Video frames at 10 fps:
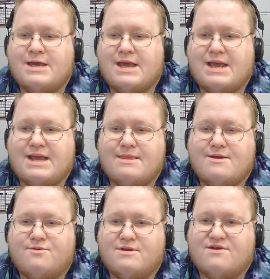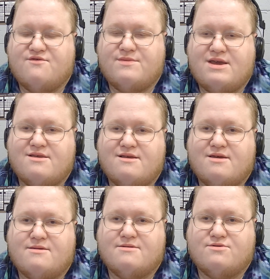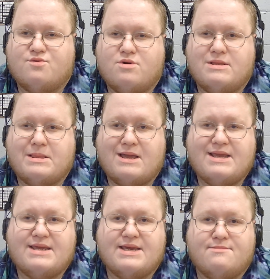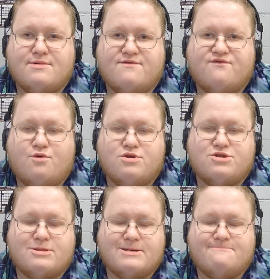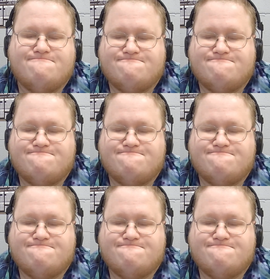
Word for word: and there will never be another one like him, unfortunately.